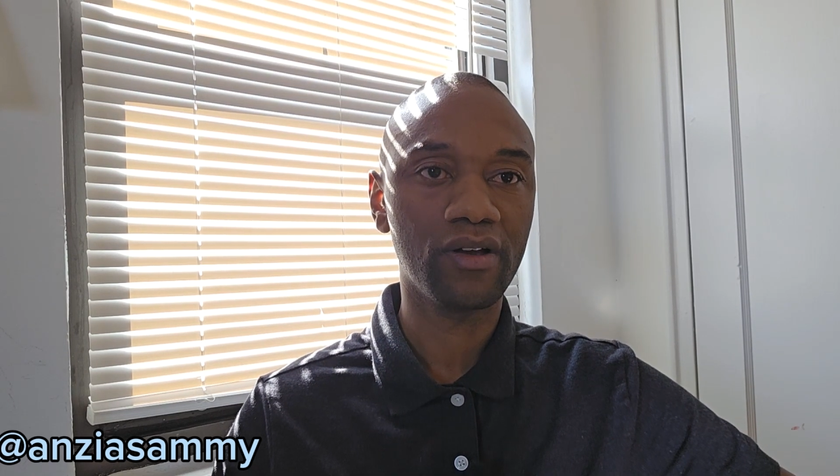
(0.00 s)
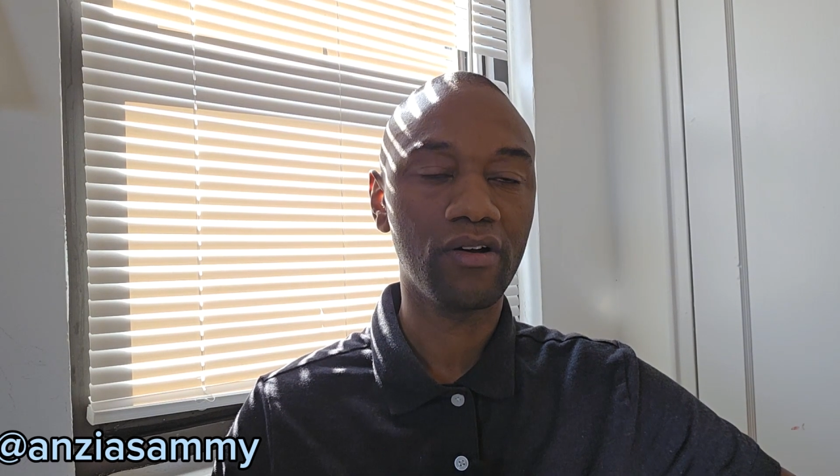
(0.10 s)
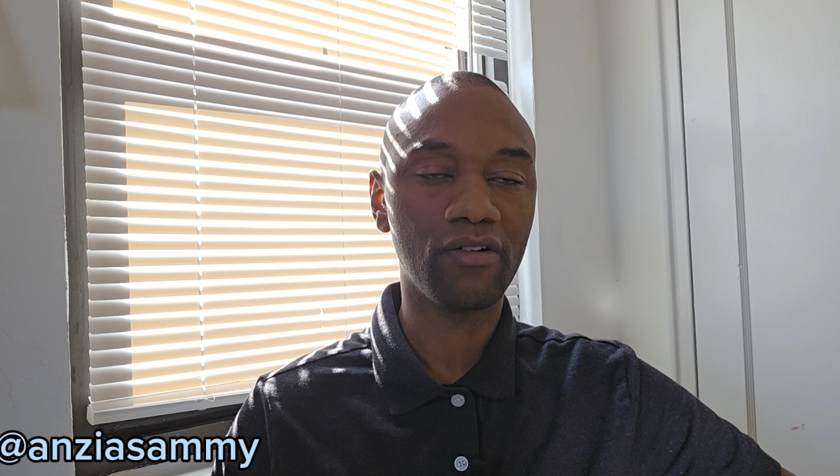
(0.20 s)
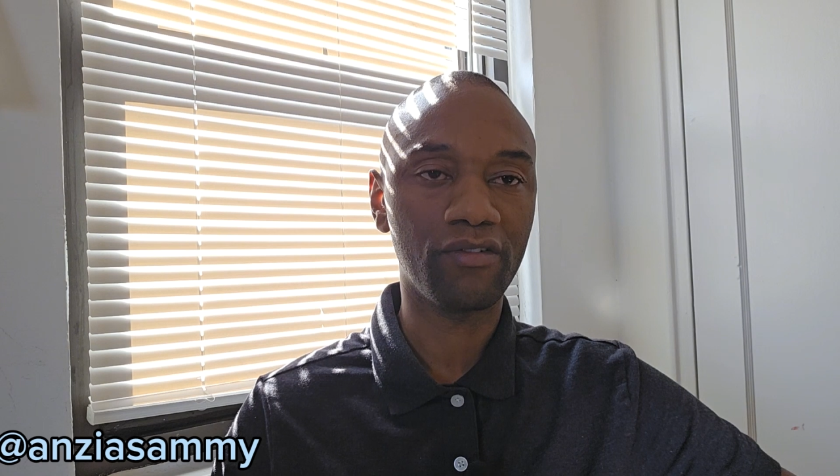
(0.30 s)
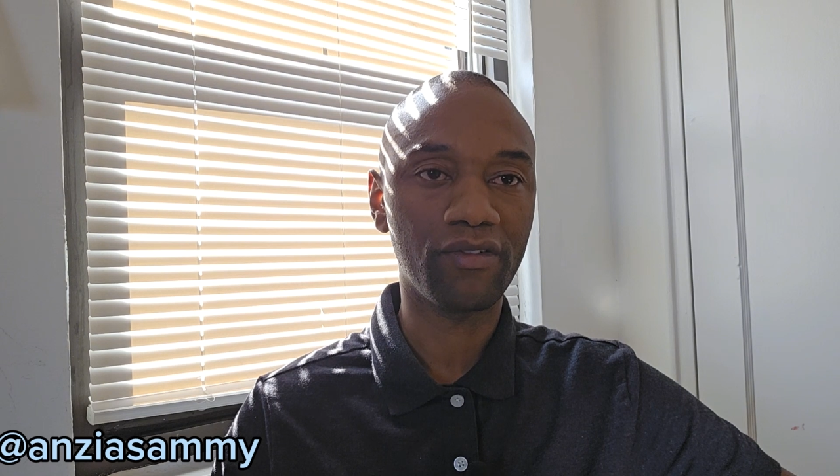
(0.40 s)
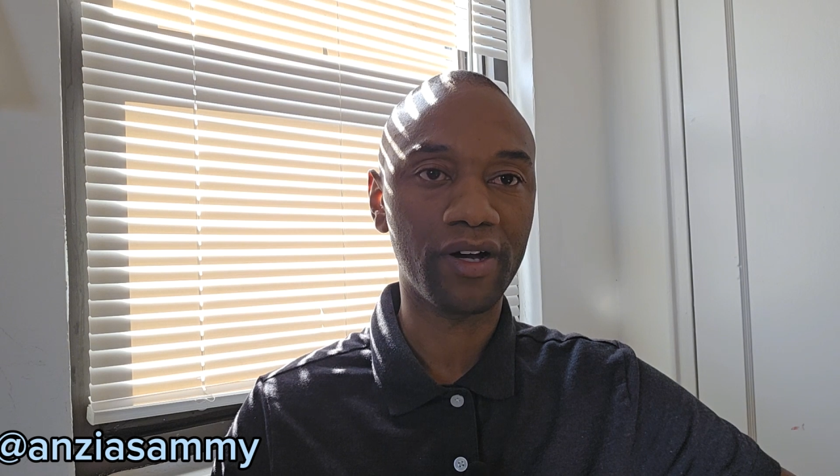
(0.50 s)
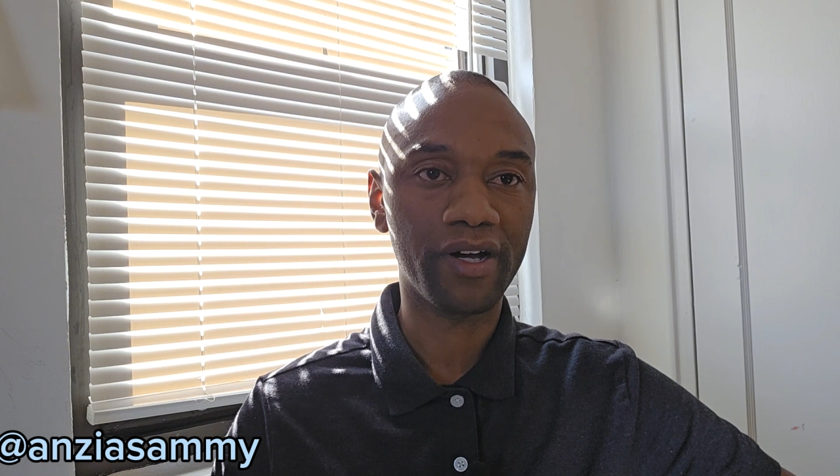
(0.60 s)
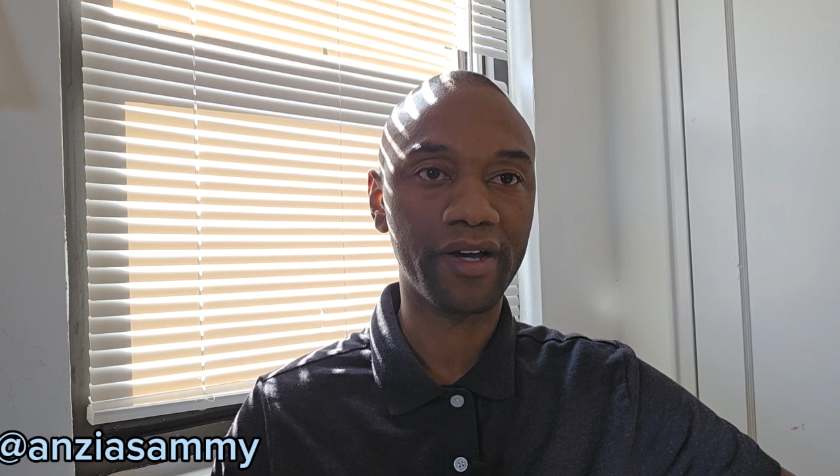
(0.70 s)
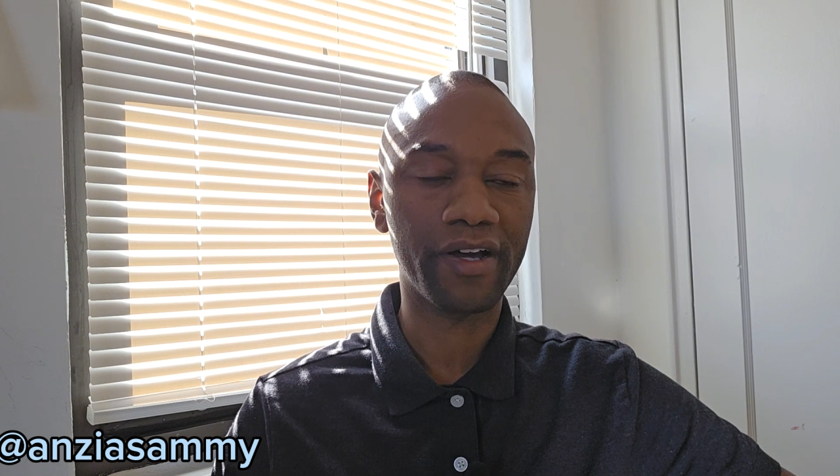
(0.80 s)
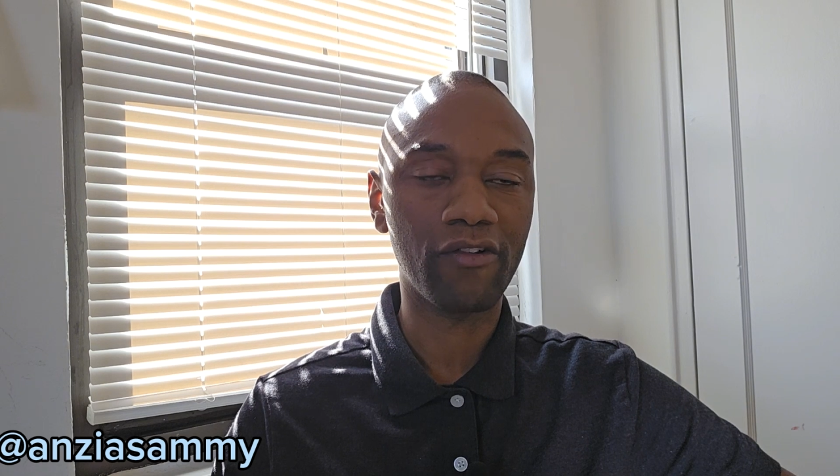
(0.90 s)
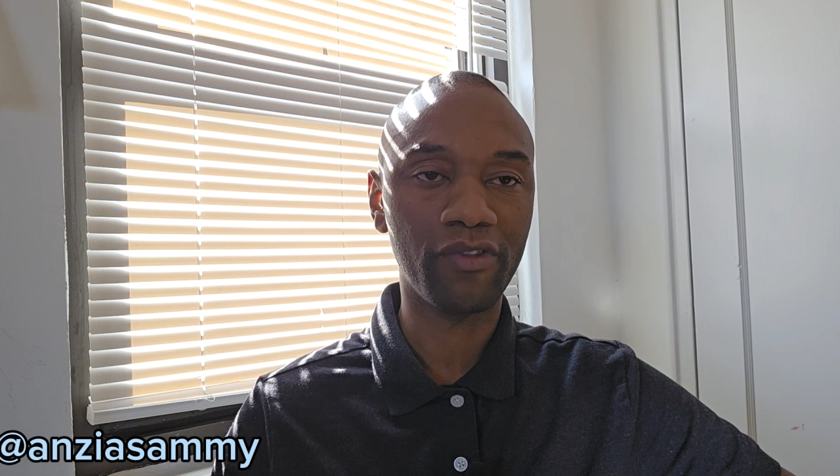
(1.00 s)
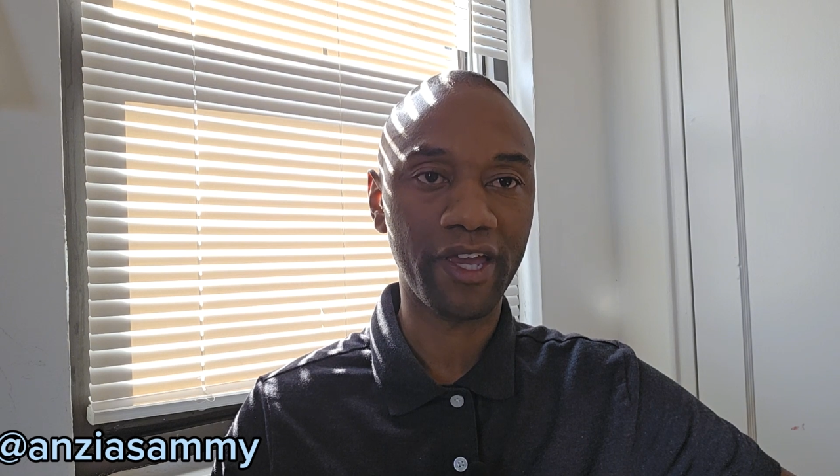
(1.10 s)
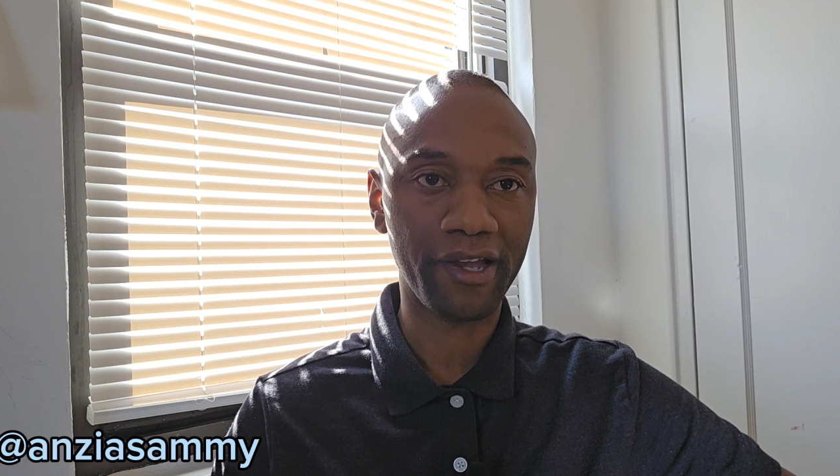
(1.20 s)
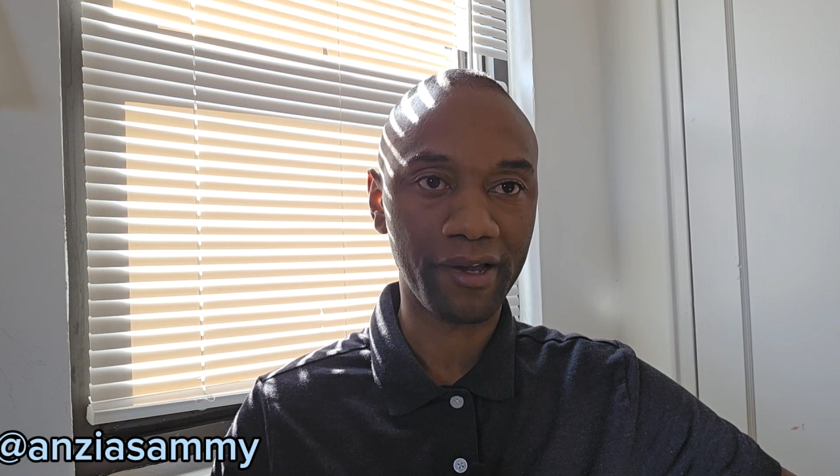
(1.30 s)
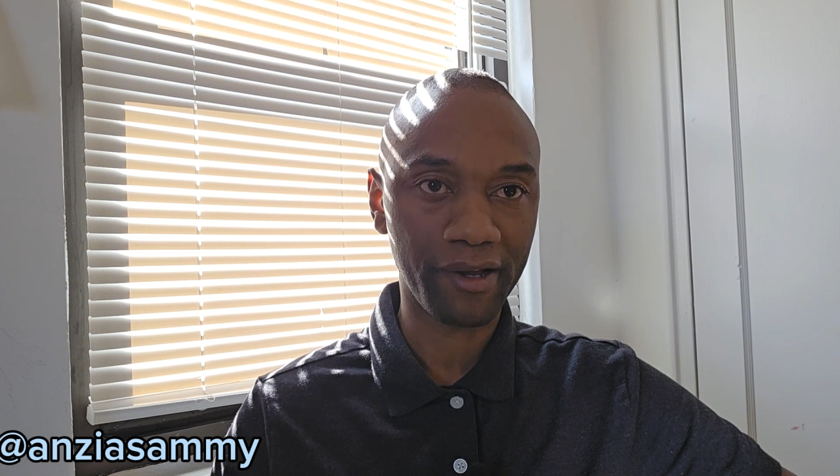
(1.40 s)
of
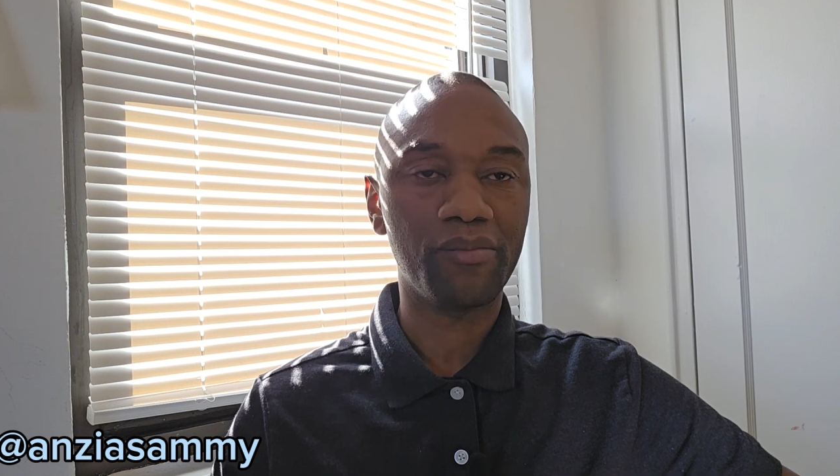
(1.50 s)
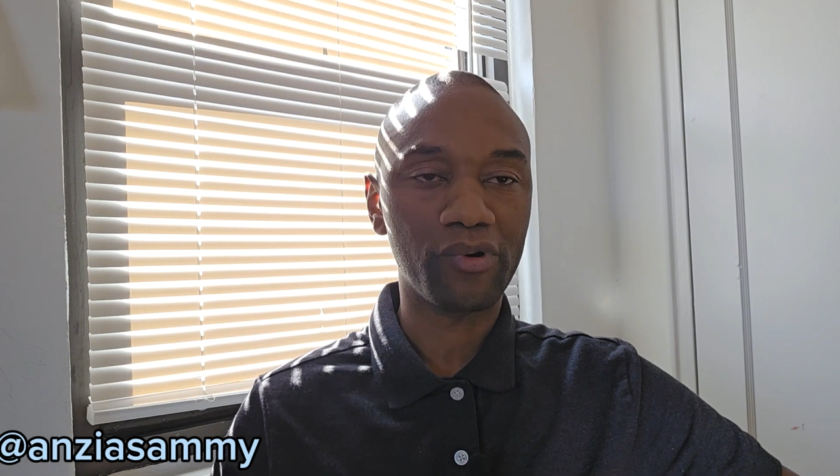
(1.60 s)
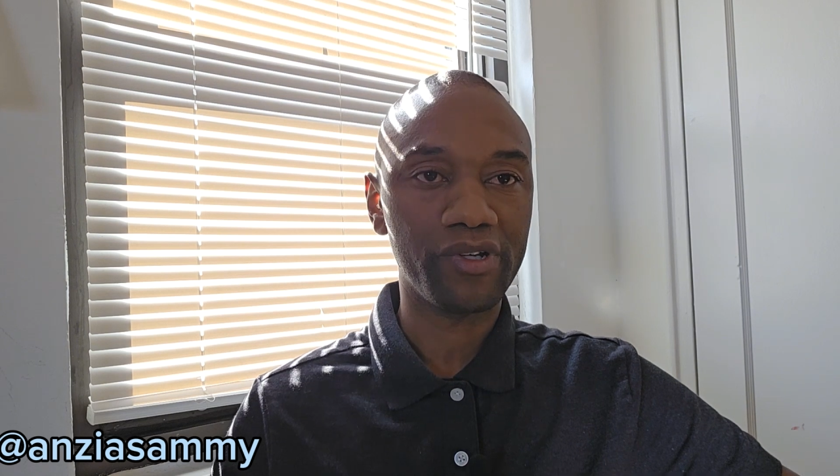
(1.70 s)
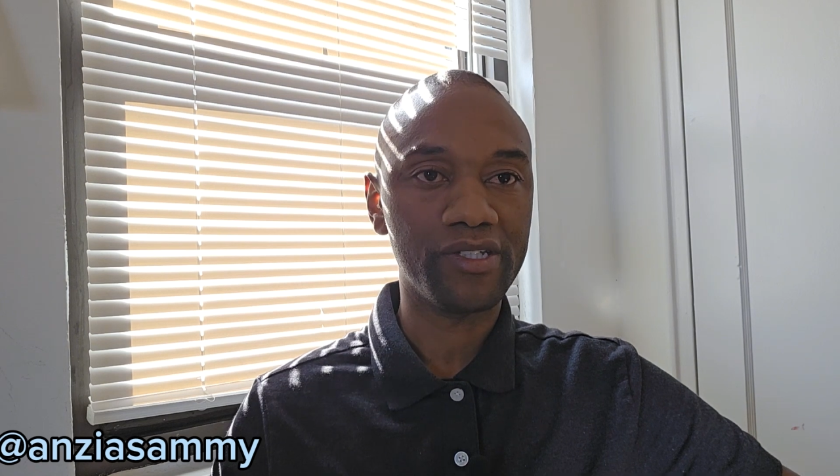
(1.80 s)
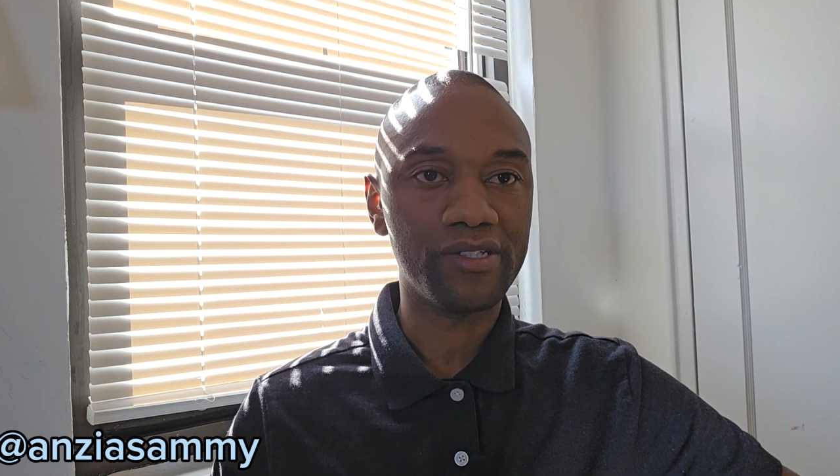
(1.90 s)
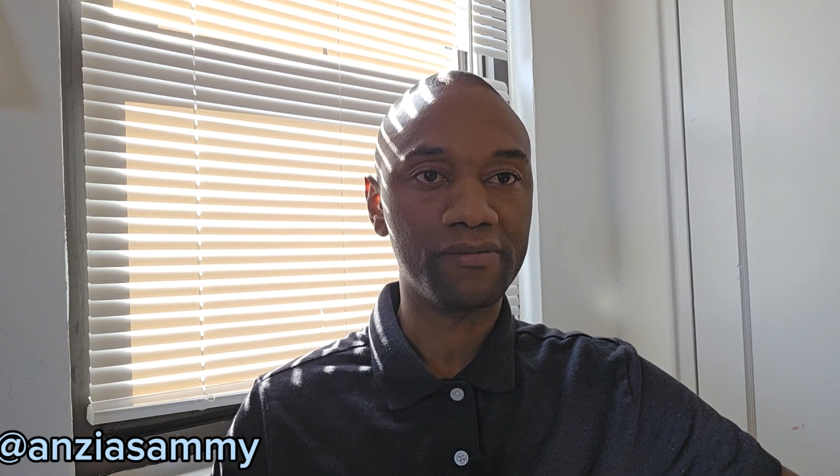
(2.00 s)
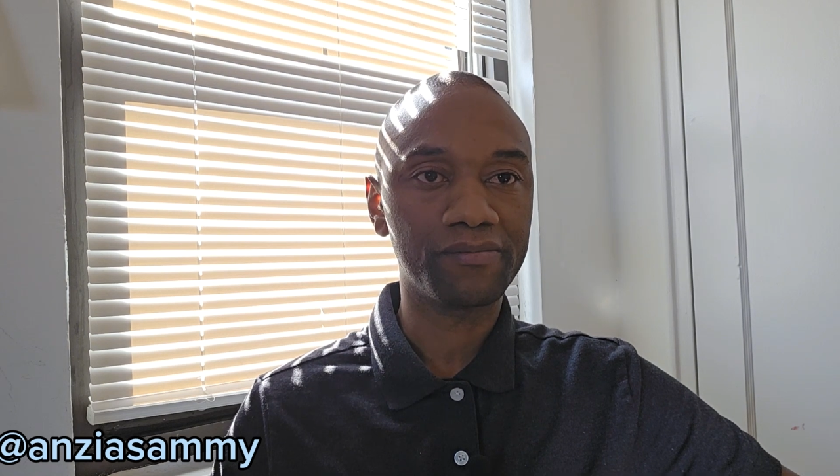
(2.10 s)
their employees.